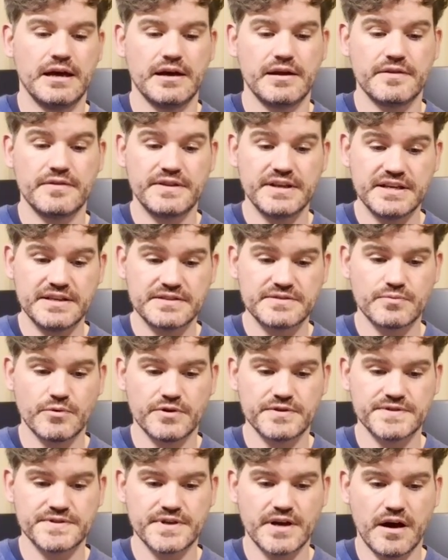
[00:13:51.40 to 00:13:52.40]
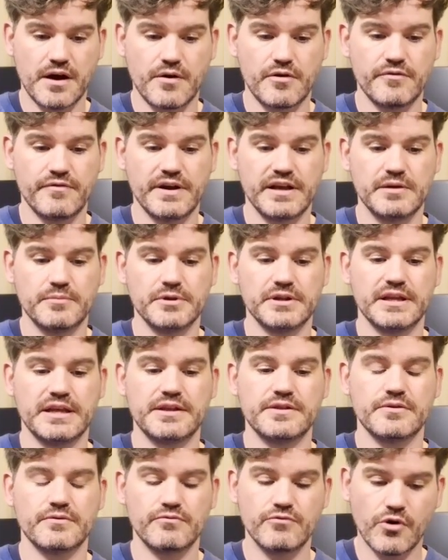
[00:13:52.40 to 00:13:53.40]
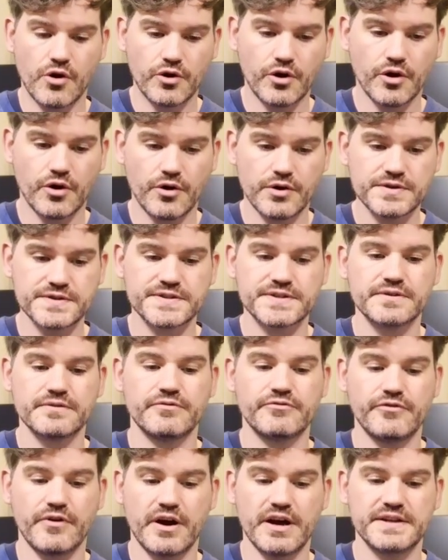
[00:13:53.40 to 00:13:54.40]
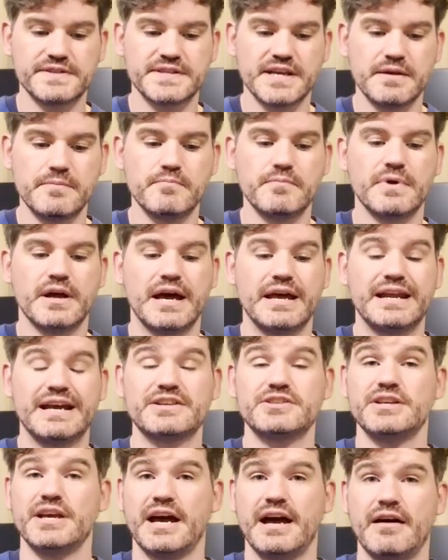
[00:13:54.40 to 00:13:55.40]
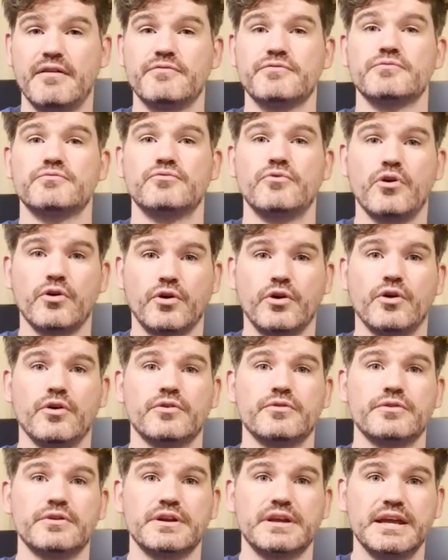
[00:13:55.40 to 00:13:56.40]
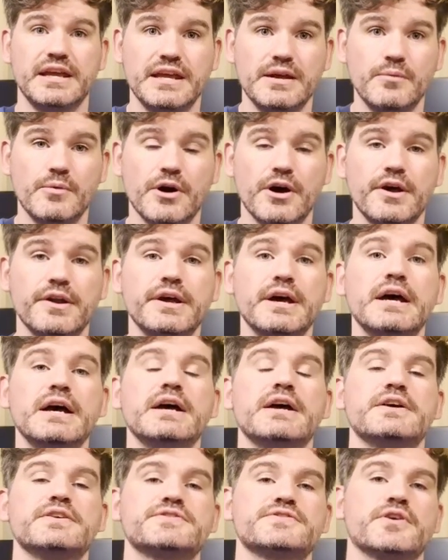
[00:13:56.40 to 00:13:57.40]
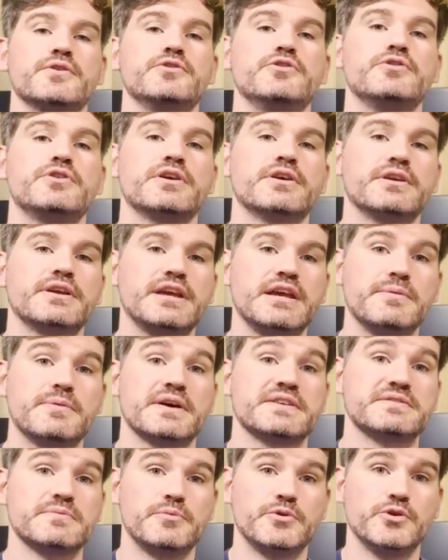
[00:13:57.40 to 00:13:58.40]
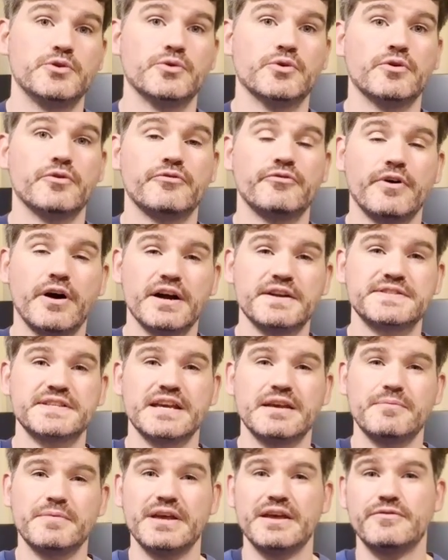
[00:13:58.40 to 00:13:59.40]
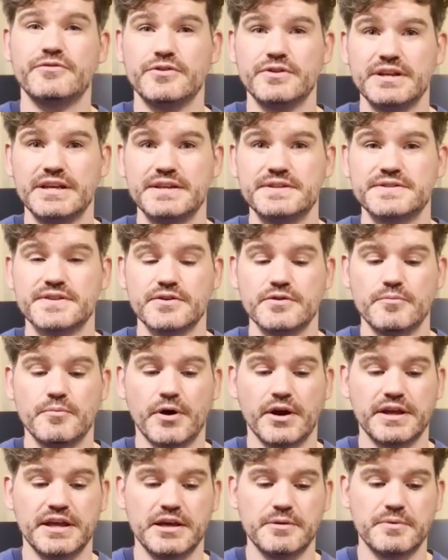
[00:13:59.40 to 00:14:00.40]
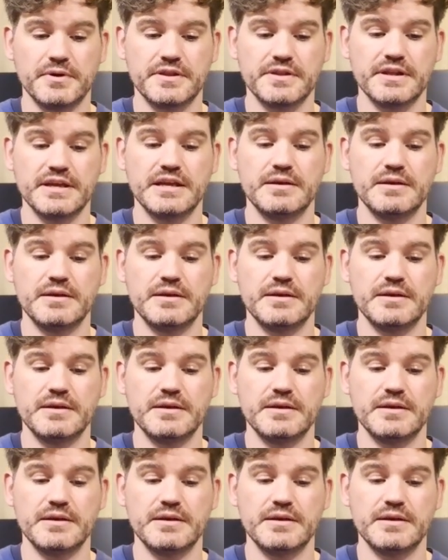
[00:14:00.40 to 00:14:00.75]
These ones are available in the Rockot fire team and actually have the Rockot keyword, so you can keep that as a pure fire team if you need to by keeping the